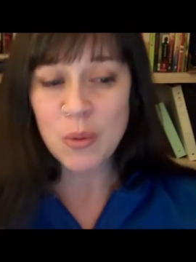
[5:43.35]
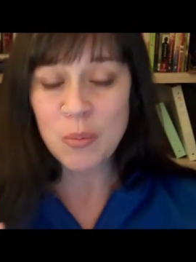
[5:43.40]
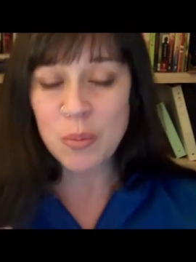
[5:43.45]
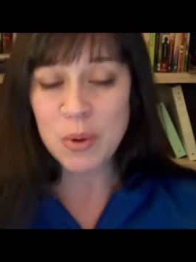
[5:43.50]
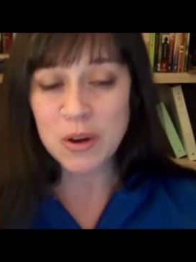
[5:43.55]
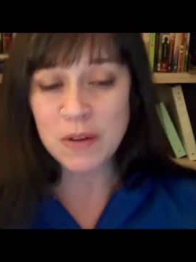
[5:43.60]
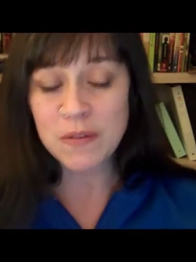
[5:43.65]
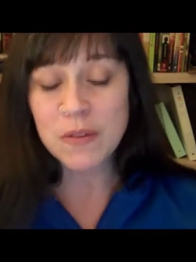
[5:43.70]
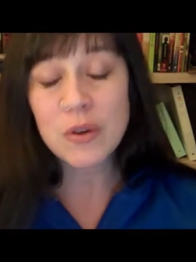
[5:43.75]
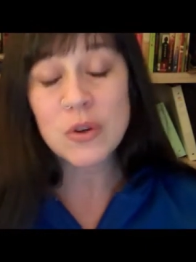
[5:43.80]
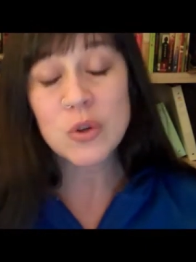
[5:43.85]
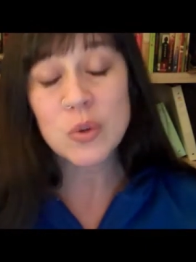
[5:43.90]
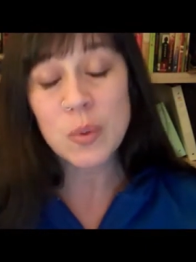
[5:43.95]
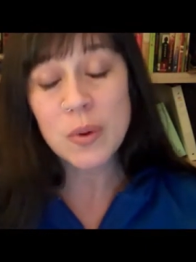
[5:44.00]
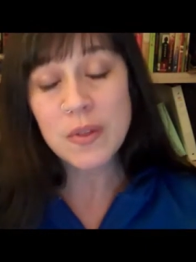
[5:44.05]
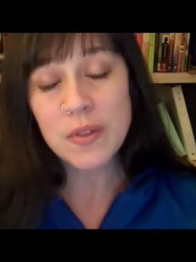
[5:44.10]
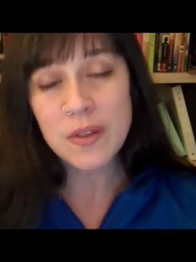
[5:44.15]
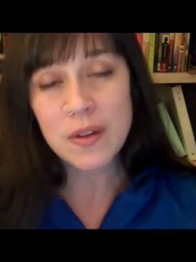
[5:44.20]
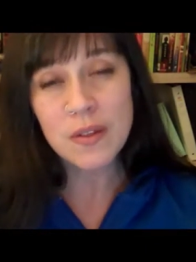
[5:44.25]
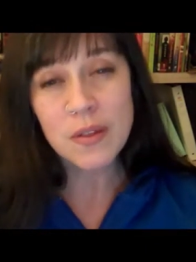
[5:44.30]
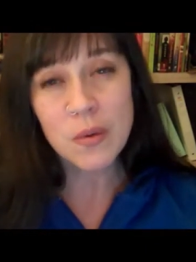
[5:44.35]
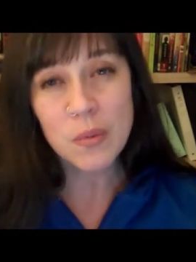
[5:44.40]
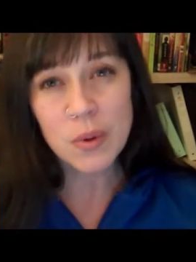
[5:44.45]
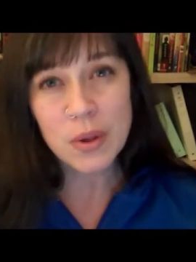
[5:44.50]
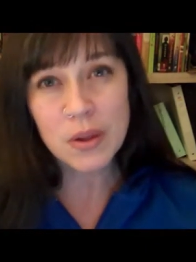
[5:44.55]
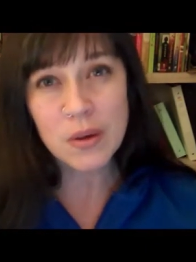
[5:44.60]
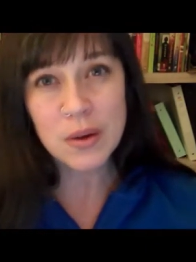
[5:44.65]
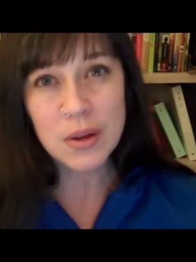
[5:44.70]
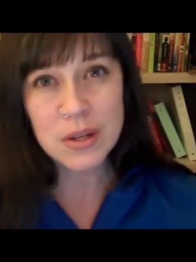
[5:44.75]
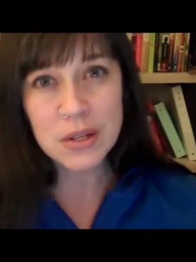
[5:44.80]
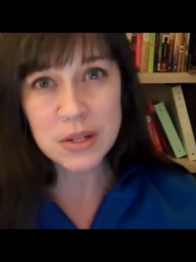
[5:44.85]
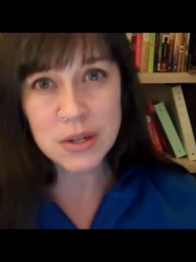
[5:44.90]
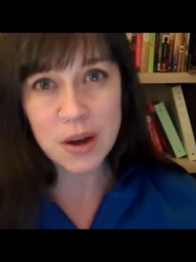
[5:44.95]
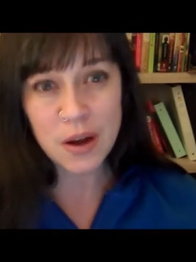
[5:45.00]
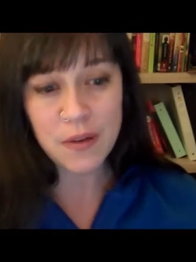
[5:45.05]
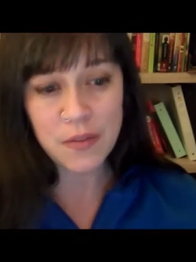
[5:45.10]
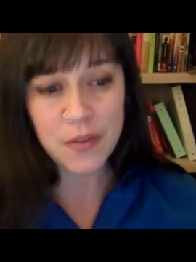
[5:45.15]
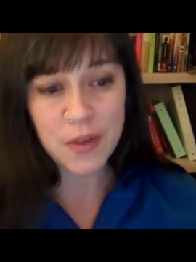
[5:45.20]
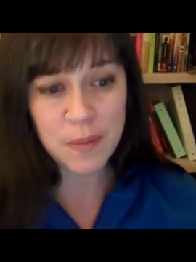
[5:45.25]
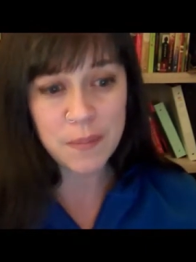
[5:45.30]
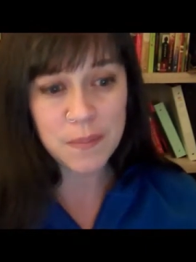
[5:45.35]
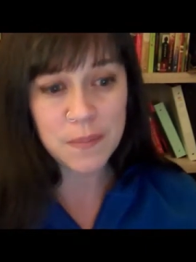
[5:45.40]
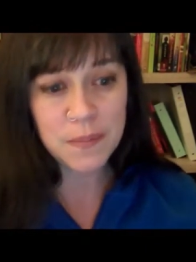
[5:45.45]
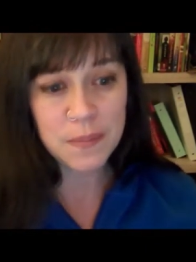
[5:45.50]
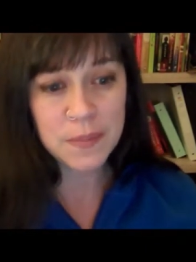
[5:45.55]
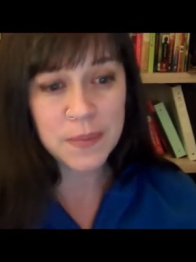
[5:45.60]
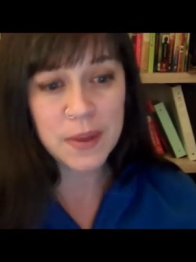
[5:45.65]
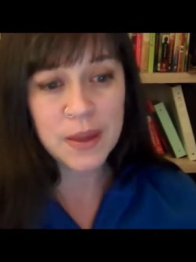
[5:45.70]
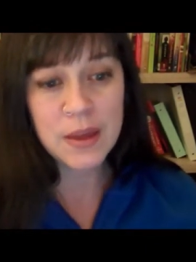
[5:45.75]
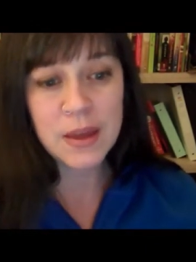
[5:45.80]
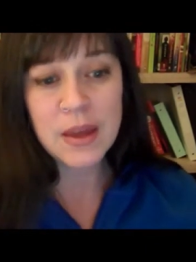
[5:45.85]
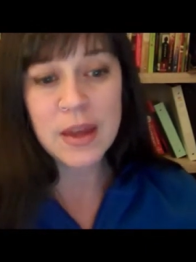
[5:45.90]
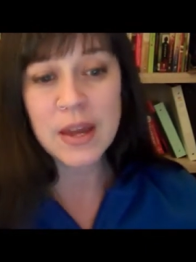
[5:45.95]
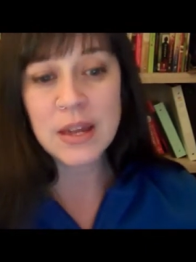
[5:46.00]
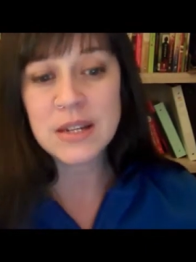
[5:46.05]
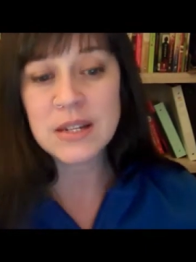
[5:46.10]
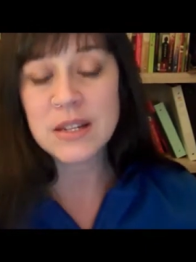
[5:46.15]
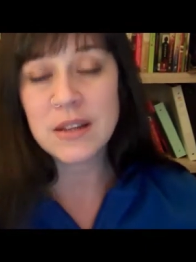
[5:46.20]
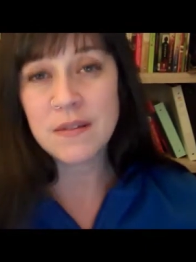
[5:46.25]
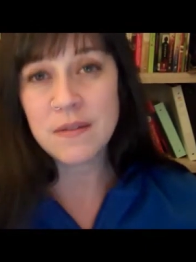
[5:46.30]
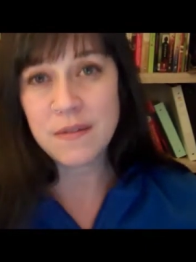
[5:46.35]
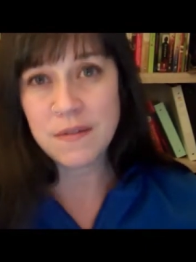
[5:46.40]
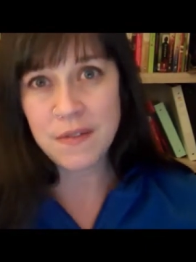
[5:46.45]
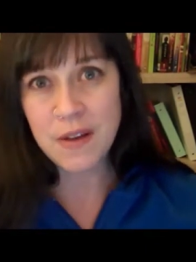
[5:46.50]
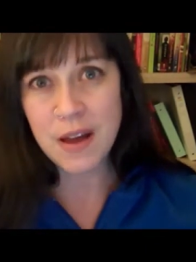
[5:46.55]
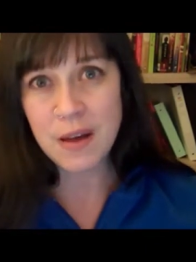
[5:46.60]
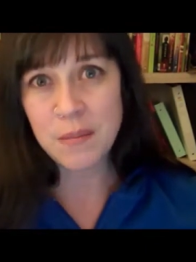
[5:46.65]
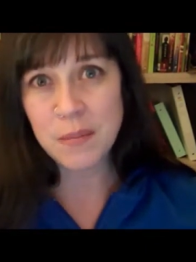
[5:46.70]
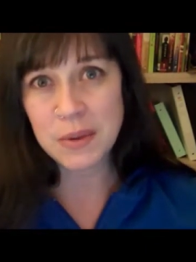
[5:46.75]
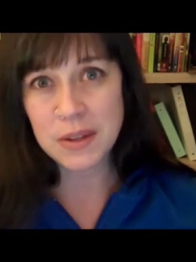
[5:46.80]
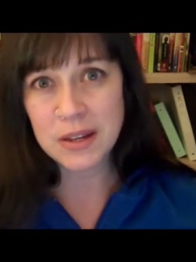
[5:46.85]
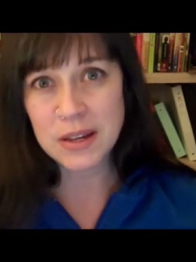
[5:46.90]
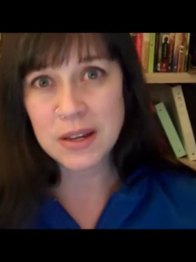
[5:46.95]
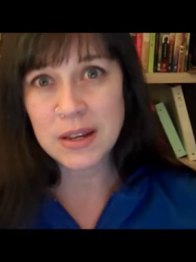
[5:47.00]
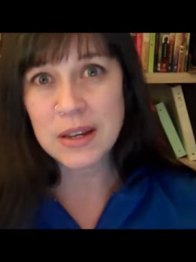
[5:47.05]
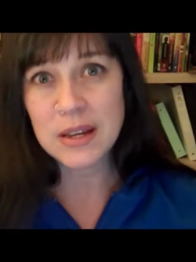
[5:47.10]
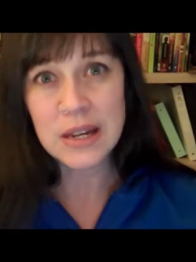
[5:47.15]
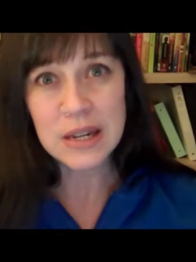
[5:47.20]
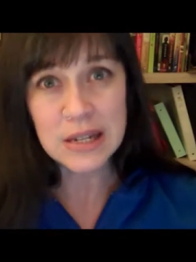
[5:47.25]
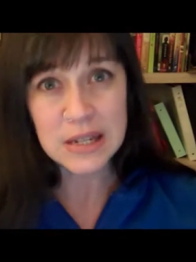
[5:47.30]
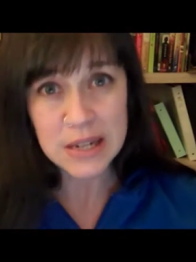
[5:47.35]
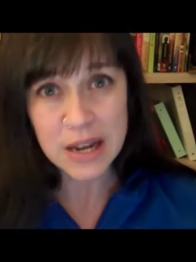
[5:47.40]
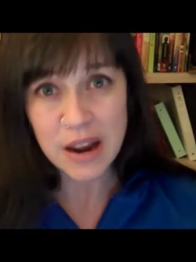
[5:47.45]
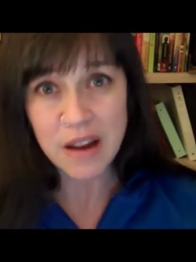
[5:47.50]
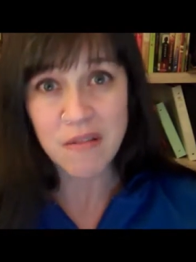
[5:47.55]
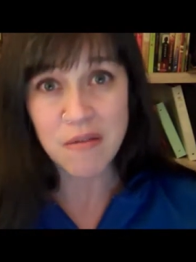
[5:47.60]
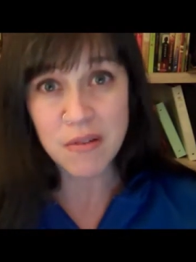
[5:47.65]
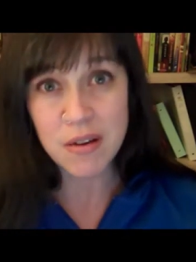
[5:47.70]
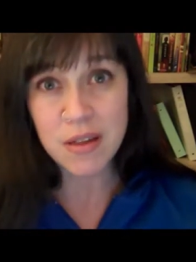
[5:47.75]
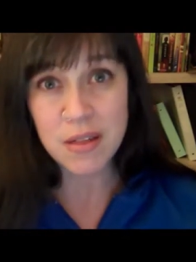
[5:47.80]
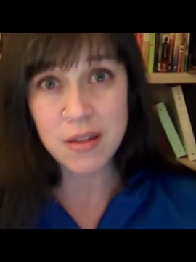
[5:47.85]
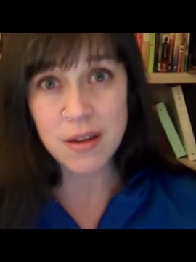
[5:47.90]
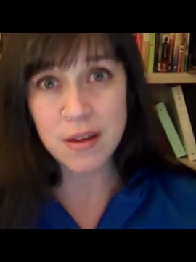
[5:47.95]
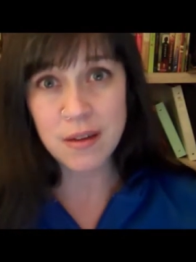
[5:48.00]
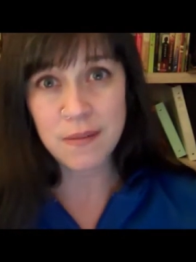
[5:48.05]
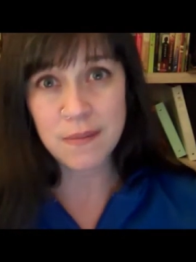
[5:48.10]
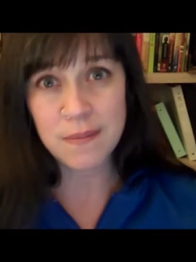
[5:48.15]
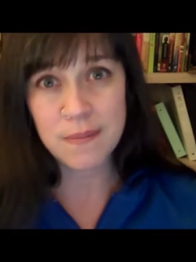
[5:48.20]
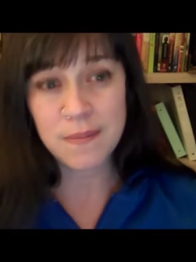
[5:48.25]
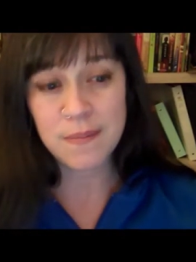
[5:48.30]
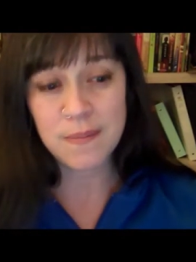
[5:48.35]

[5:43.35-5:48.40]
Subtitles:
But if there's one thing that Willow has taught them, it's that family is everything.